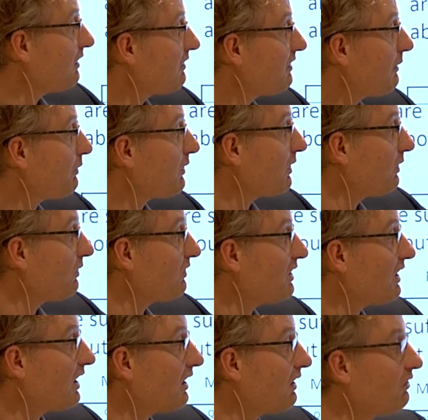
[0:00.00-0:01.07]
the zip code,
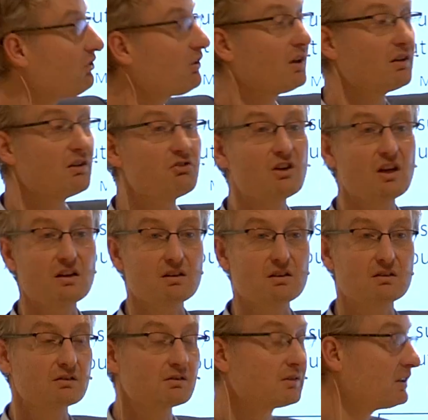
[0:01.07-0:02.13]
the age, and the
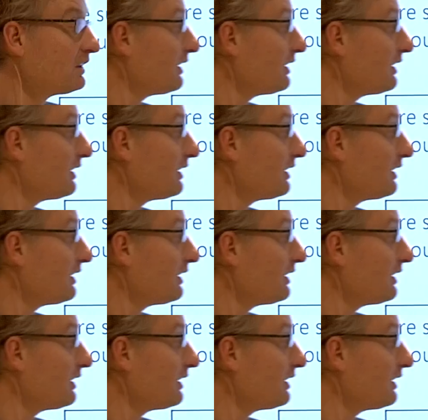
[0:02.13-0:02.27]
gender.